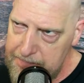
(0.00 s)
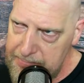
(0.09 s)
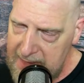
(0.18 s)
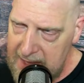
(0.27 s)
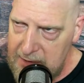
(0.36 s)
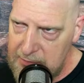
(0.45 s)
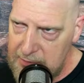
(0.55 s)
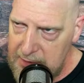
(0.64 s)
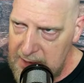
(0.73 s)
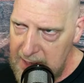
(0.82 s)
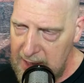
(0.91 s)
Now,
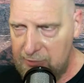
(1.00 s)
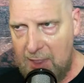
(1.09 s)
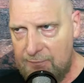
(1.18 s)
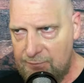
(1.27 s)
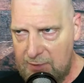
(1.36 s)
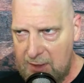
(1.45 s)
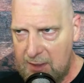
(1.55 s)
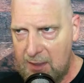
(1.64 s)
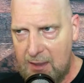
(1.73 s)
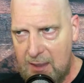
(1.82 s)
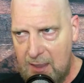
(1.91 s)
is
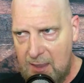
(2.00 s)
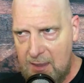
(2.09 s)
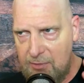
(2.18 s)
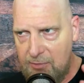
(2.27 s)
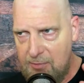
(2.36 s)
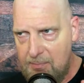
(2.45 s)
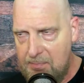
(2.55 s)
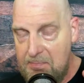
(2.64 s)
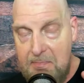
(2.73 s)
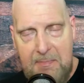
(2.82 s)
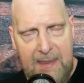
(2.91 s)
having
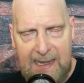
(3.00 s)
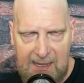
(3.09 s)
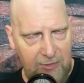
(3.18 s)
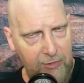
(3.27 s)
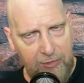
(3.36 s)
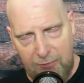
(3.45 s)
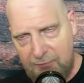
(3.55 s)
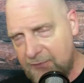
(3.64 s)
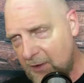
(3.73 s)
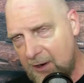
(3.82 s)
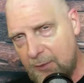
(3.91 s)
millions of
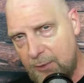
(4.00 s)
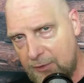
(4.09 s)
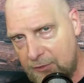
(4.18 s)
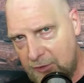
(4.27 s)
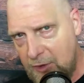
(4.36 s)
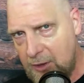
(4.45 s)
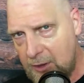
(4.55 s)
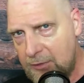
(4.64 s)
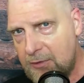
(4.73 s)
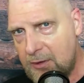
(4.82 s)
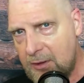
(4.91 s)
followers good?